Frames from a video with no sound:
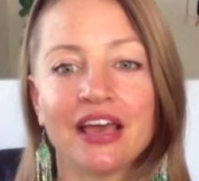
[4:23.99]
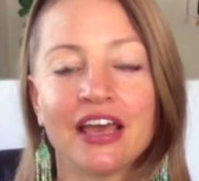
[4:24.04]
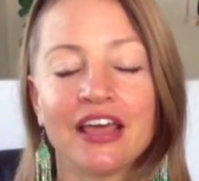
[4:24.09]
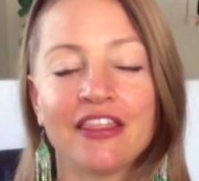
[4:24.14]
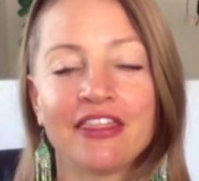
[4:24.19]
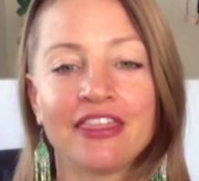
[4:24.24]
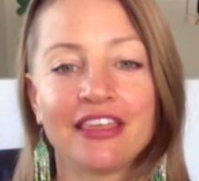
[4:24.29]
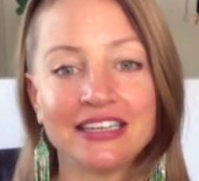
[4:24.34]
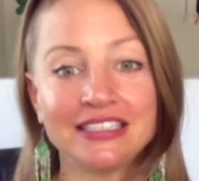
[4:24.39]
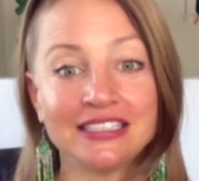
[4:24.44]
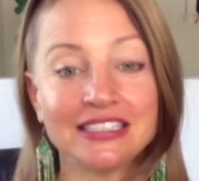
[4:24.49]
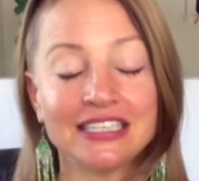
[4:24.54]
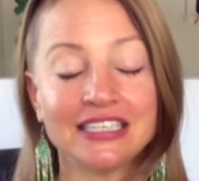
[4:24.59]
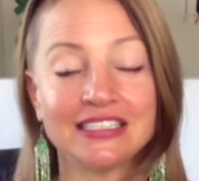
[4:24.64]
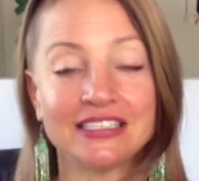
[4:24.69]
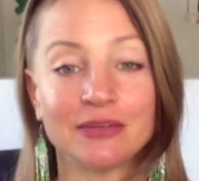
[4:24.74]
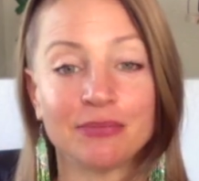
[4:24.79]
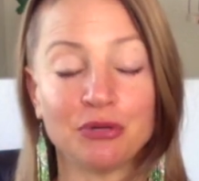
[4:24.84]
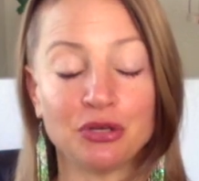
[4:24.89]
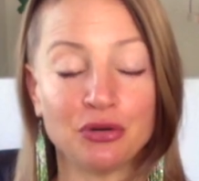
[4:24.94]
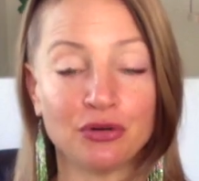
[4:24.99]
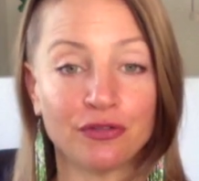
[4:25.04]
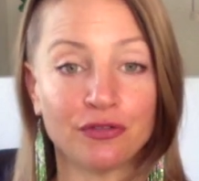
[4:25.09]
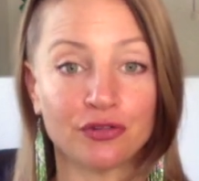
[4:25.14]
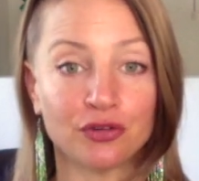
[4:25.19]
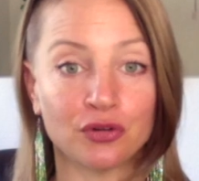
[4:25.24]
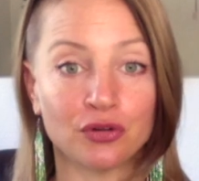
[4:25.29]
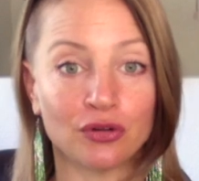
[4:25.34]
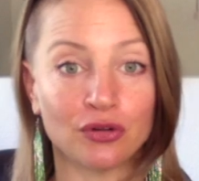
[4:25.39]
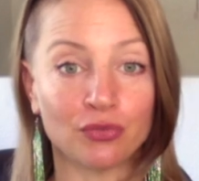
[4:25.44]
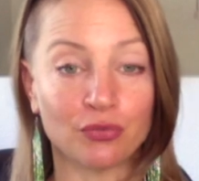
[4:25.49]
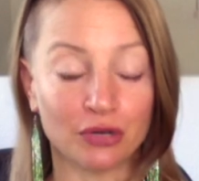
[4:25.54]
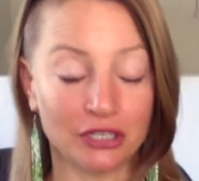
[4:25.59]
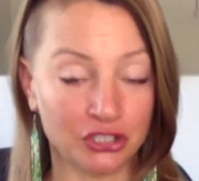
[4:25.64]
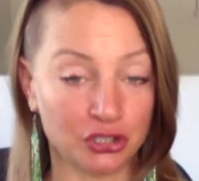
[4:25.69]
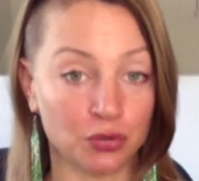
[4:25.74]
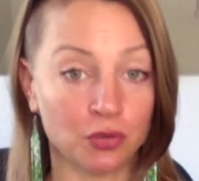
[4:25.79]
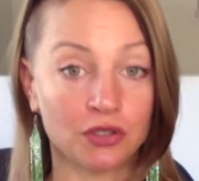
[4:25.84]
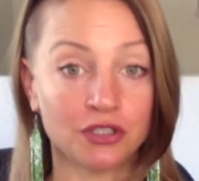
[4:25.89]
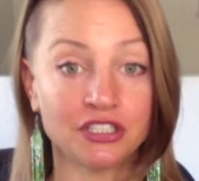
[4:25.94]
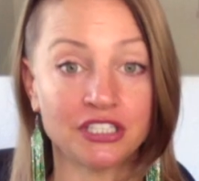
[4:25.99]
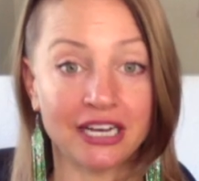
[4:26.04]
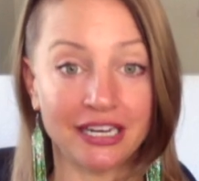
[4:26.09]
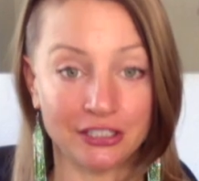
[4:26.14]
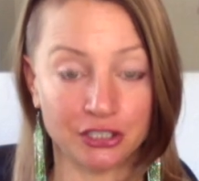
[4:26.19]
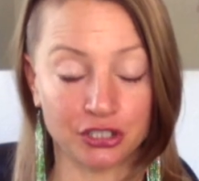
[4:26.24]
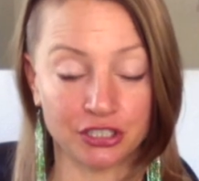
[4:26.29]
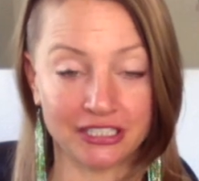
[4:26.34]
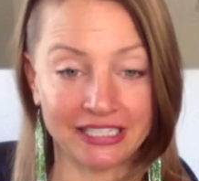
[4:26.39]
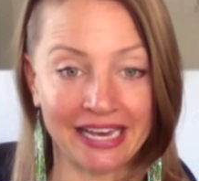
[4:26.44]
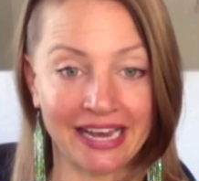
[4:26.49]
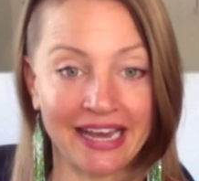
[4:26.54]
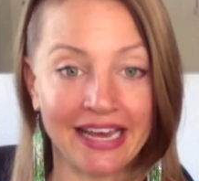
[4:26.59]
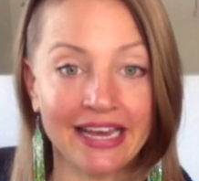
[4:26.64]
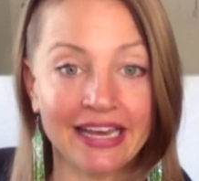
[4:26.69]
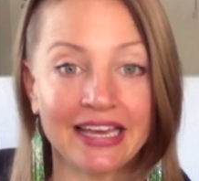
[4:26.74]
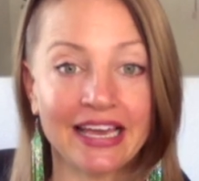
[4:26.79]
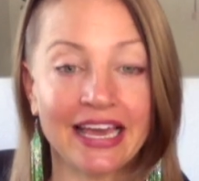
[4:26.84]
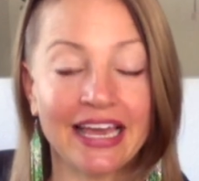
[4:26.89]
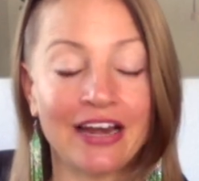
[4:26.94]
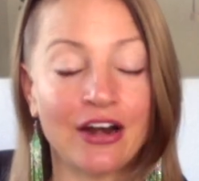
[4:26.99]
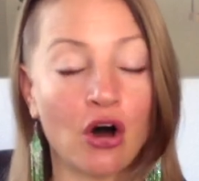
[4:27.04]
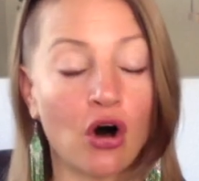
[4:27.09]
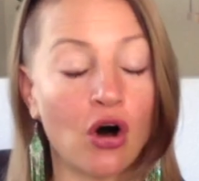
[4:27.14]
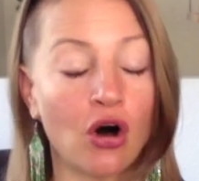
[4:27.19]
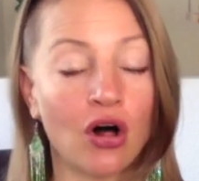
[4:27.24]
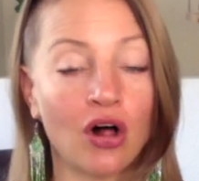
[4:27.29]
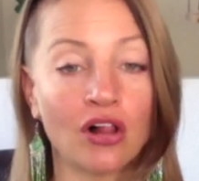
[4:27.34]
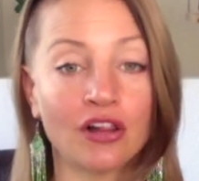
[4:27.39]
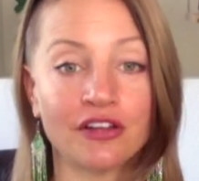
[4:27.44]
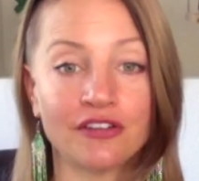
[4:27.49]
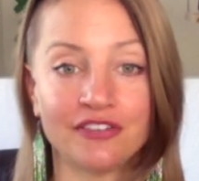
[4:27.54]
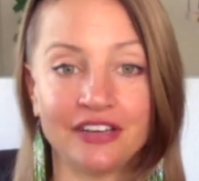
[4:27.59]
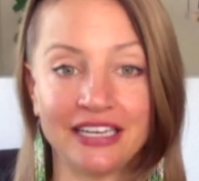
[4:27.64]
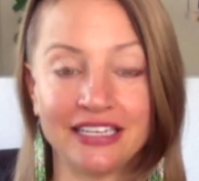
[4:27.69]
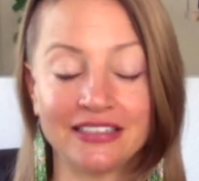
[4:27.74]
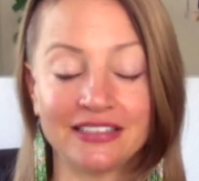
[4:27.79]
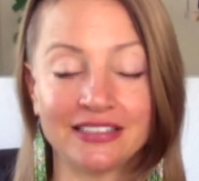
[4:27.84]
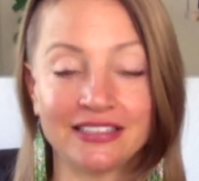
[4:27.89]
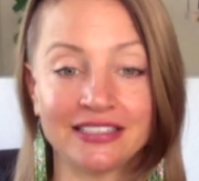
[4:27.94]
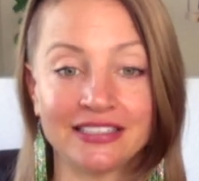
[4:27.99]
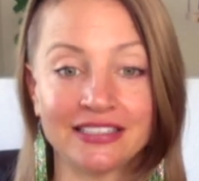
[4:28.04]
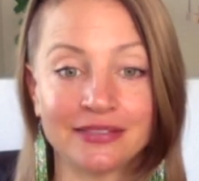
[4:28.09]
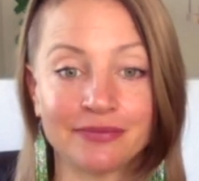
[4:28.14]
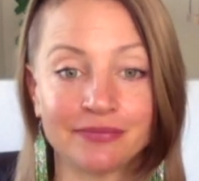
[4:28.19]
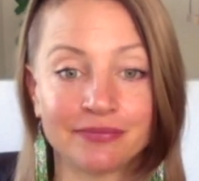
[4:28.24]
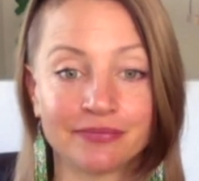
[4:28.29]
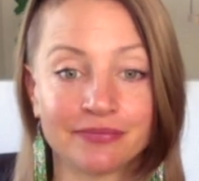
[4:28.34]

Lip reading: this is a beautiful ritual to undertake in all of its